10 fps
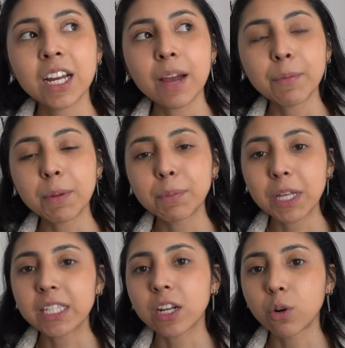I'm gonna
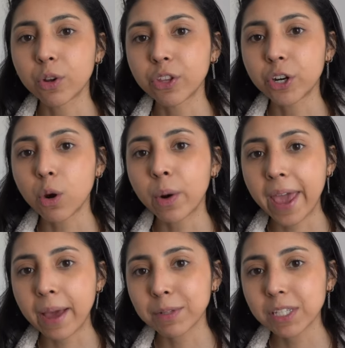place an order on
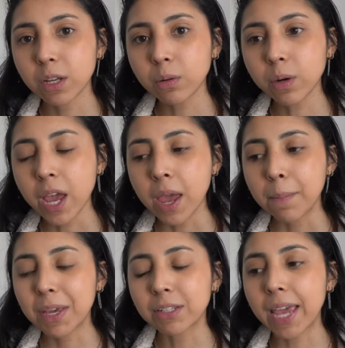Amazon
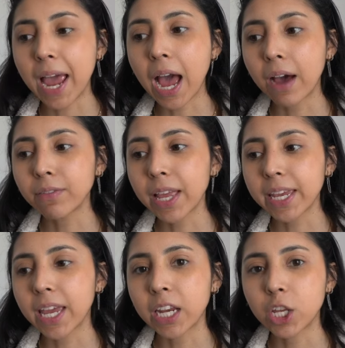because they have
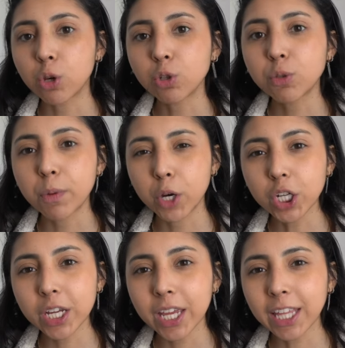like an used
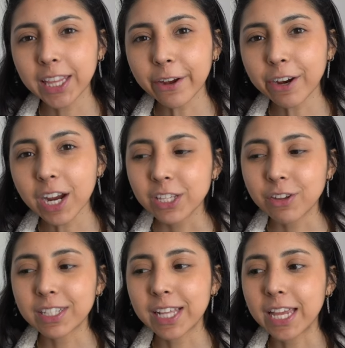book in there. So
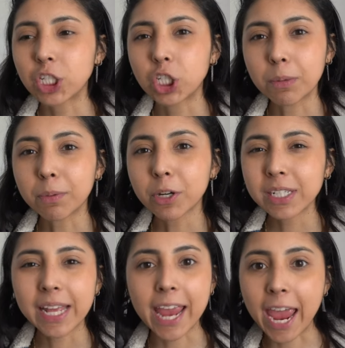it's like cheaper,
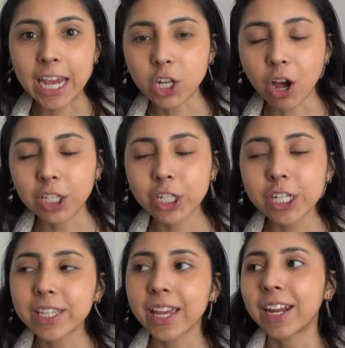it's like eight
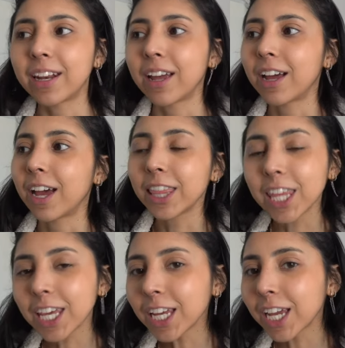dollars. And I
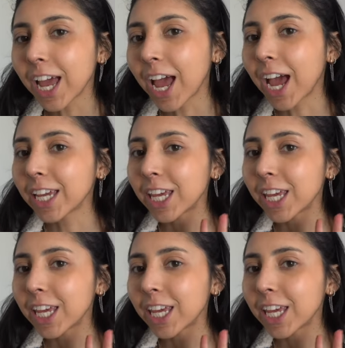think I